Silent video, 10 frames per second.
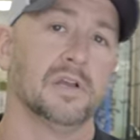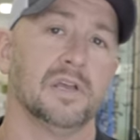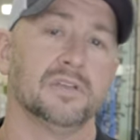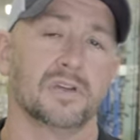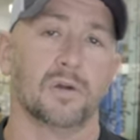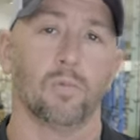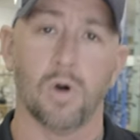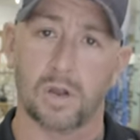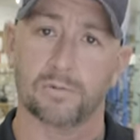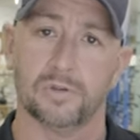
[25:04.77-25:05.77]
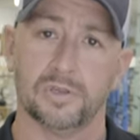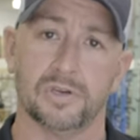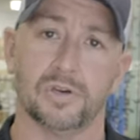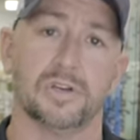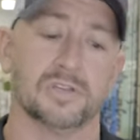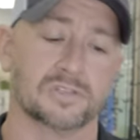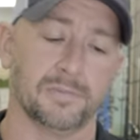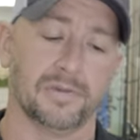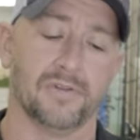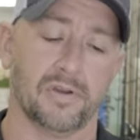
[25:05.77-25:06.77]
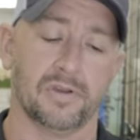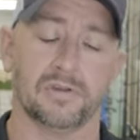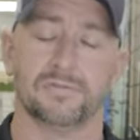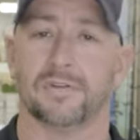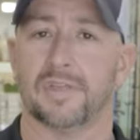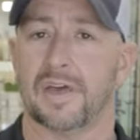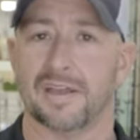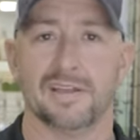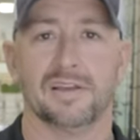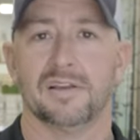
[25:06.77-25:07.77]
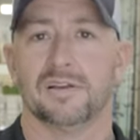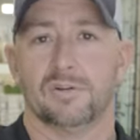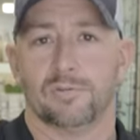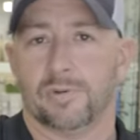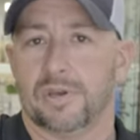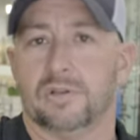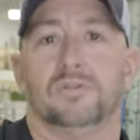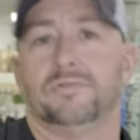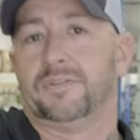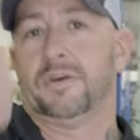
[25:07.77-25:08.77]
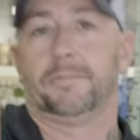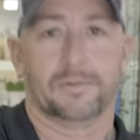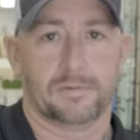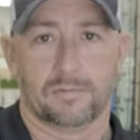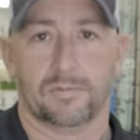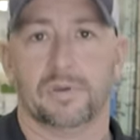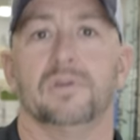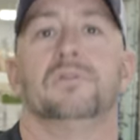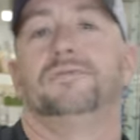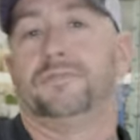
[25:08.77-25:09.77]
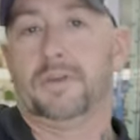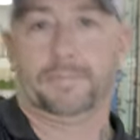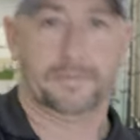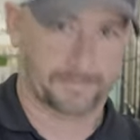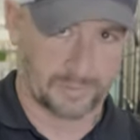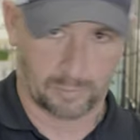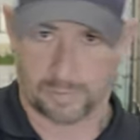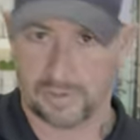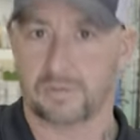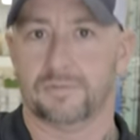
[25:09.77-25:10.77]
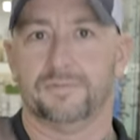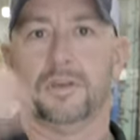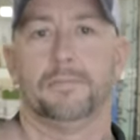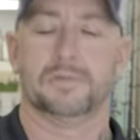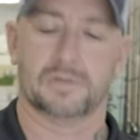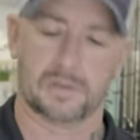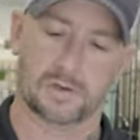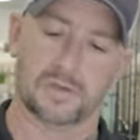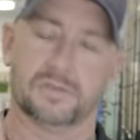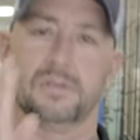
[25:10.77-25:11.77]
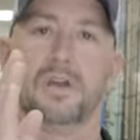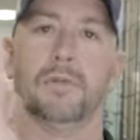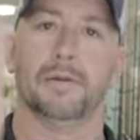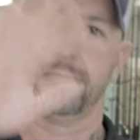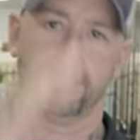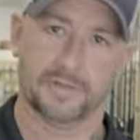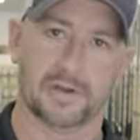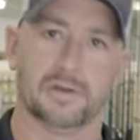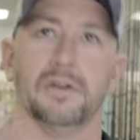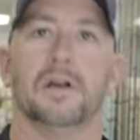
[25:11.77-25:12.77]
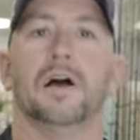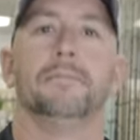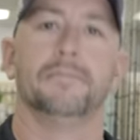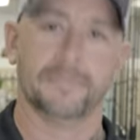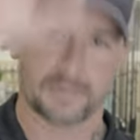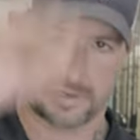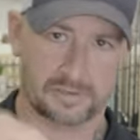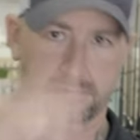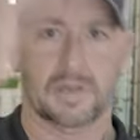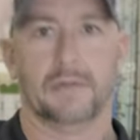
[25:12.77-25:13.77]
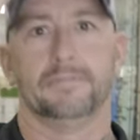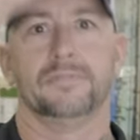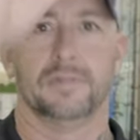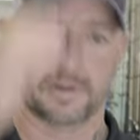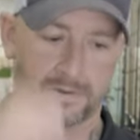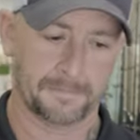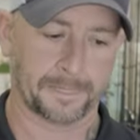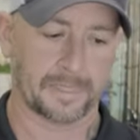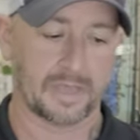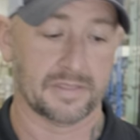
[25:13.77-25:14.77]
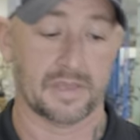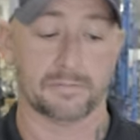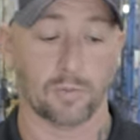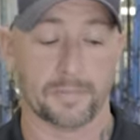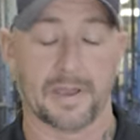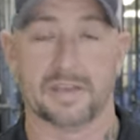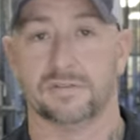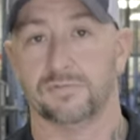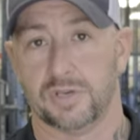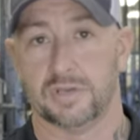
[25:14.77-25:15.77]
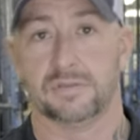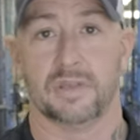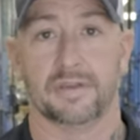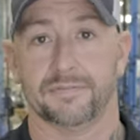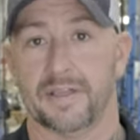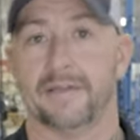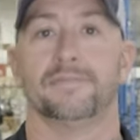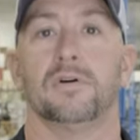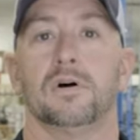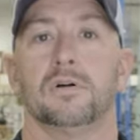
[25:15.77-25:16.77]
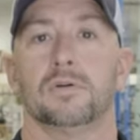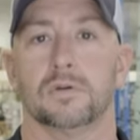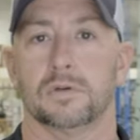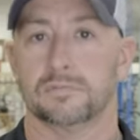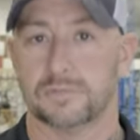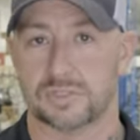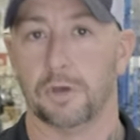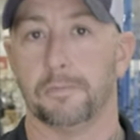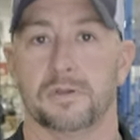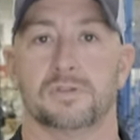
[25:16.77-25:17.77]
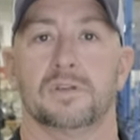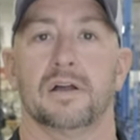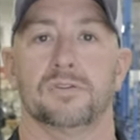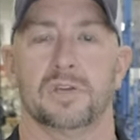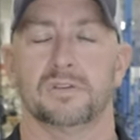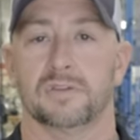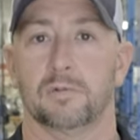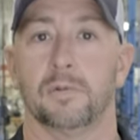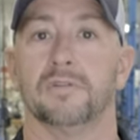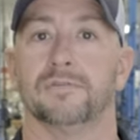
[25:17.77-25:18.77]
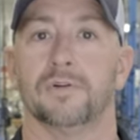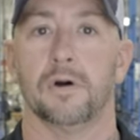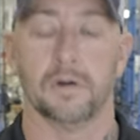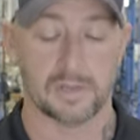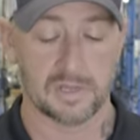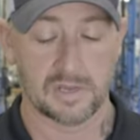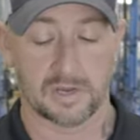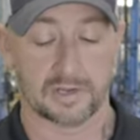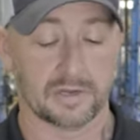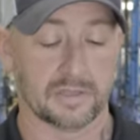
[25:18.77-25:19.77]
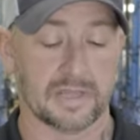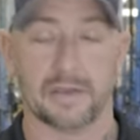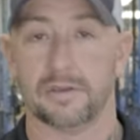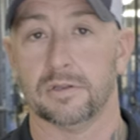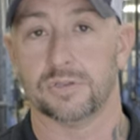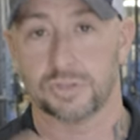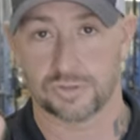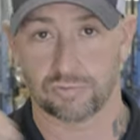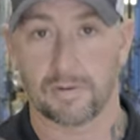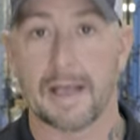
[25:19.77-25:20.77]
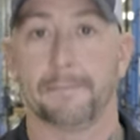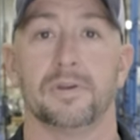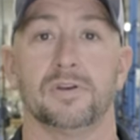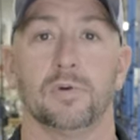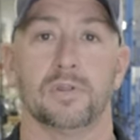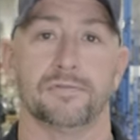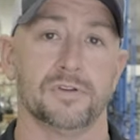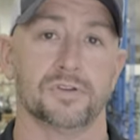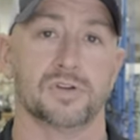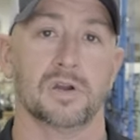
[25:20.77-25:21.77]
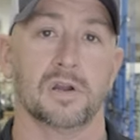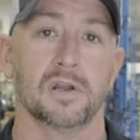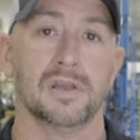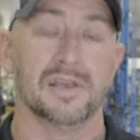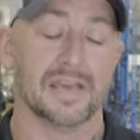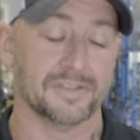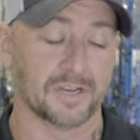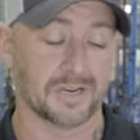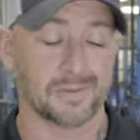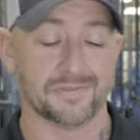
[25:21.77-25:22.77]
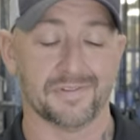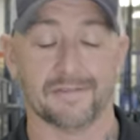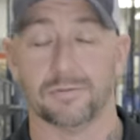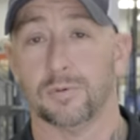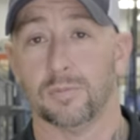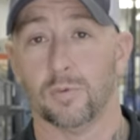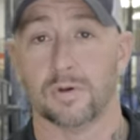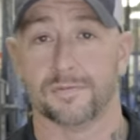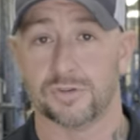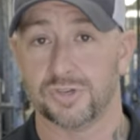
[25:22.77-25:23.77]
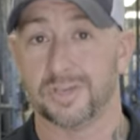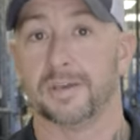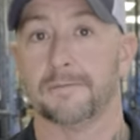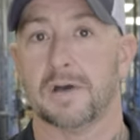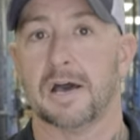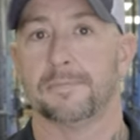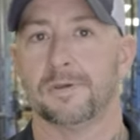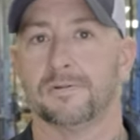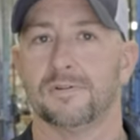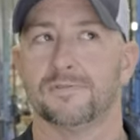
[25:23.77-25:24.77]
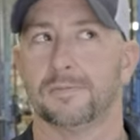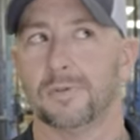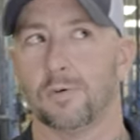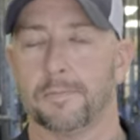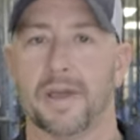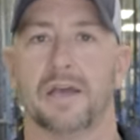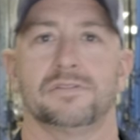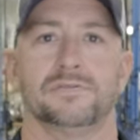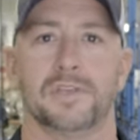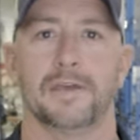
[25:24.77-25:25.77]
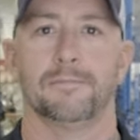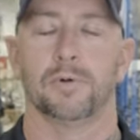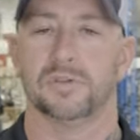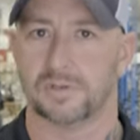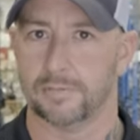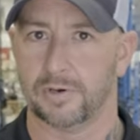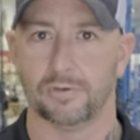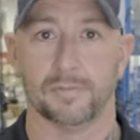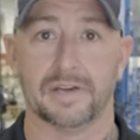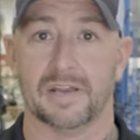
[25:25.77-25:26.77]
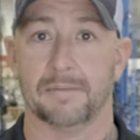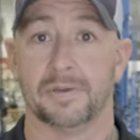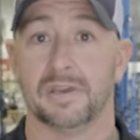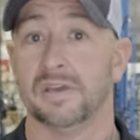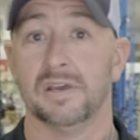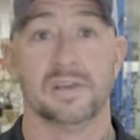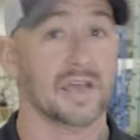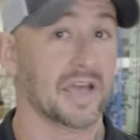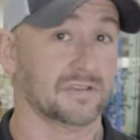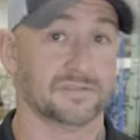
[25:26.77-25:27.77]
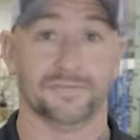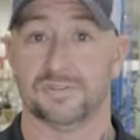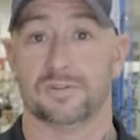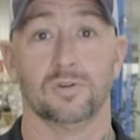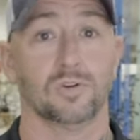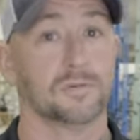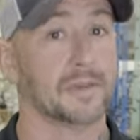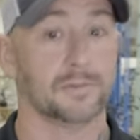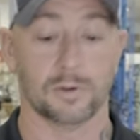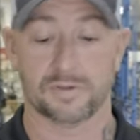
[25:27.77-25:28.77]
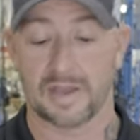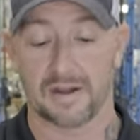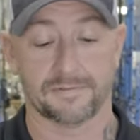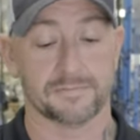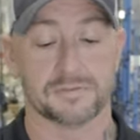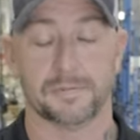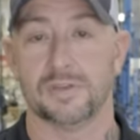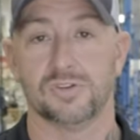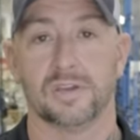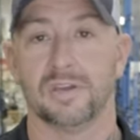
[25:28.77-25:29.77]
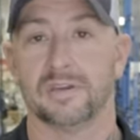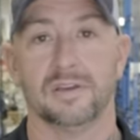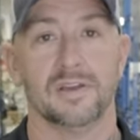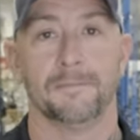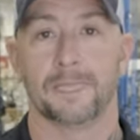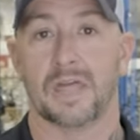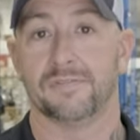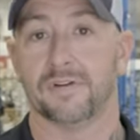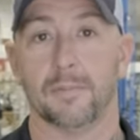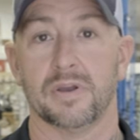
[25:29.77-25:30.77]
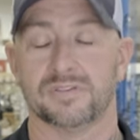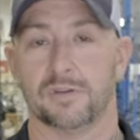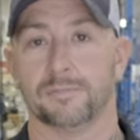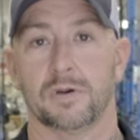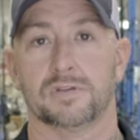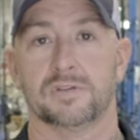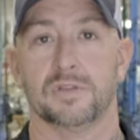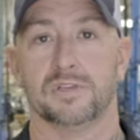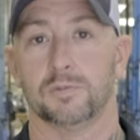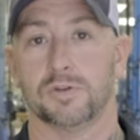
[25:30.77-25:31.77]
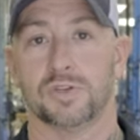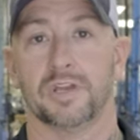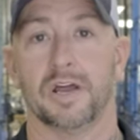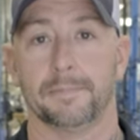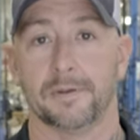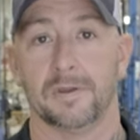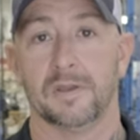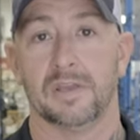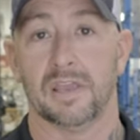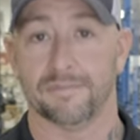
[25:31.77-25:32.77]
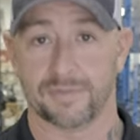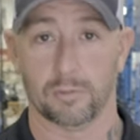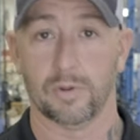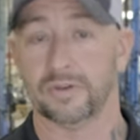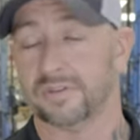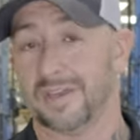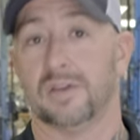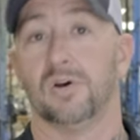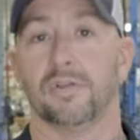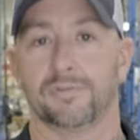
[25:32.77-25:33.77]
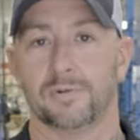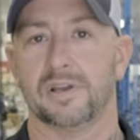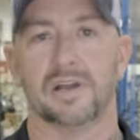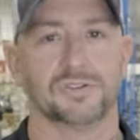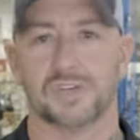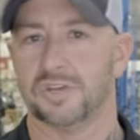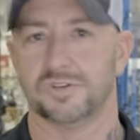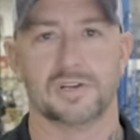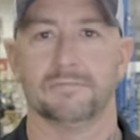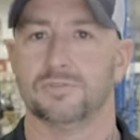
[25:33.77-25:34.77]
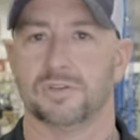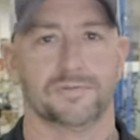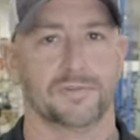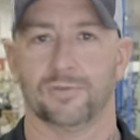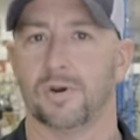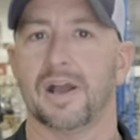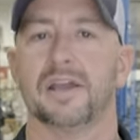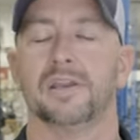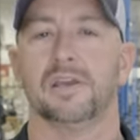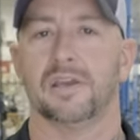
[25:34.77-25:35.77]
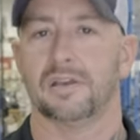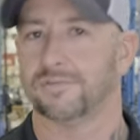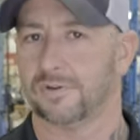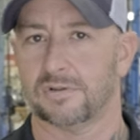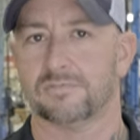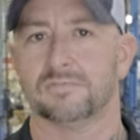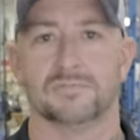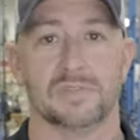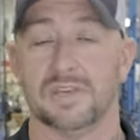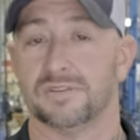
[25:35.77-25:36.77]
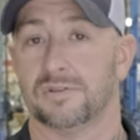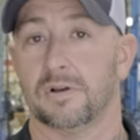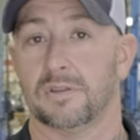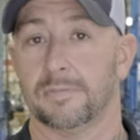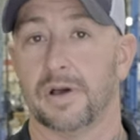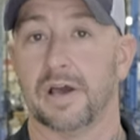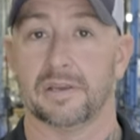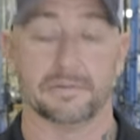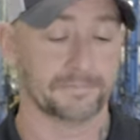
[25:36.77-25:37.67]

It's going to walk really good, and it's going to be very good for that real flip, real flip, real flip. It's going to cause it to come up, flutter, up, flutter, up, flutter. And then more passive jigs like flat fall or slow pitch style jigs like wing fall are going to allow you to just drop into where the fish are, and they're going to be favorable more for jigging and popping from a more passive standpoint. Somebody who might not be as physical, or maybe you're tired from speed jigging. I find myself personally switching it up. If they're willing to hit all three, I'll change it up just for variety and for easier on the body.